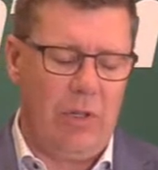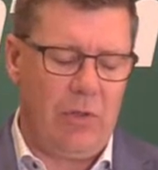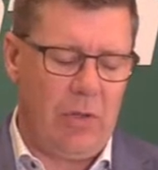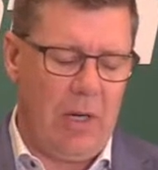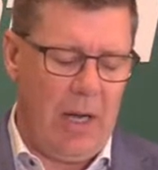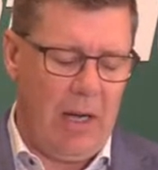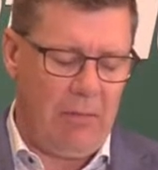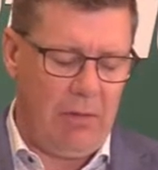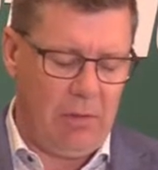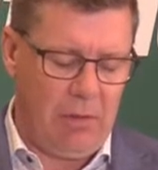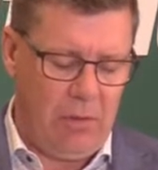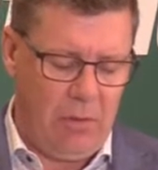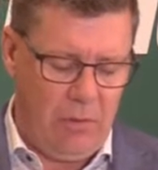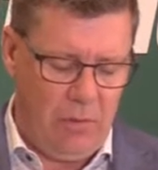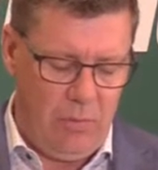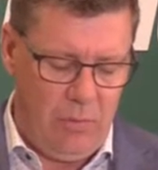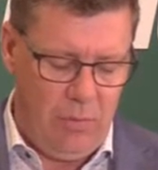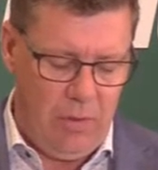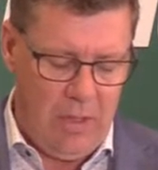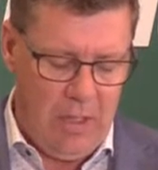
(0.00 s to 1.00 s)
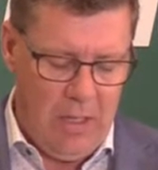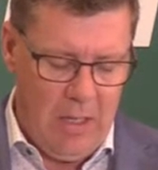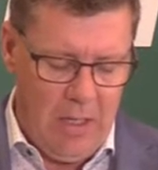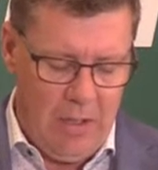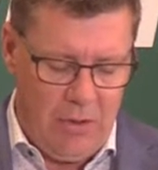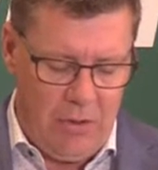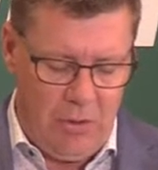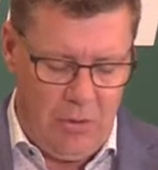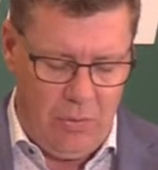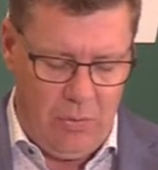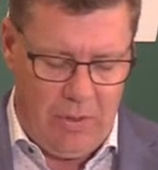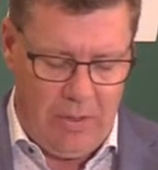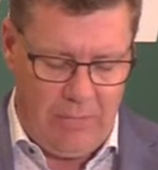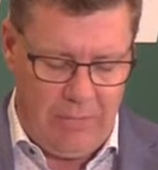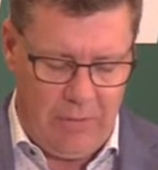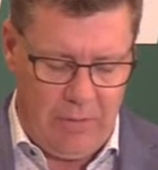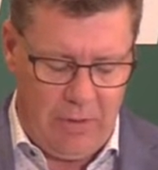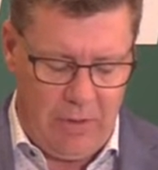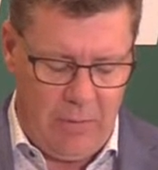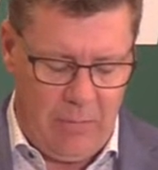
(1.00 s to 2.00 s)
travel to two
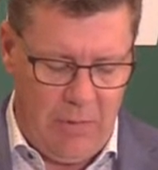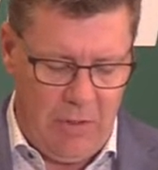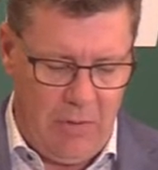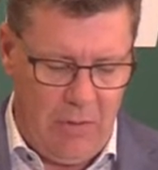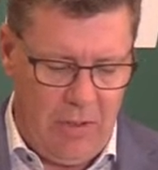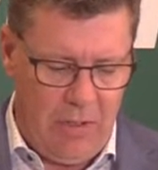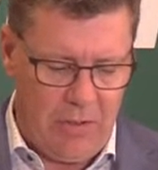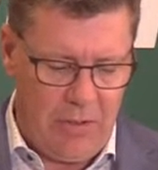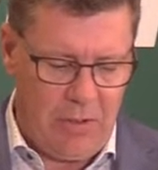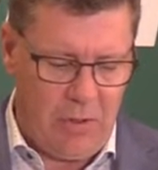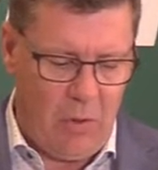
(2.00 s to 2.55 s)
different communities.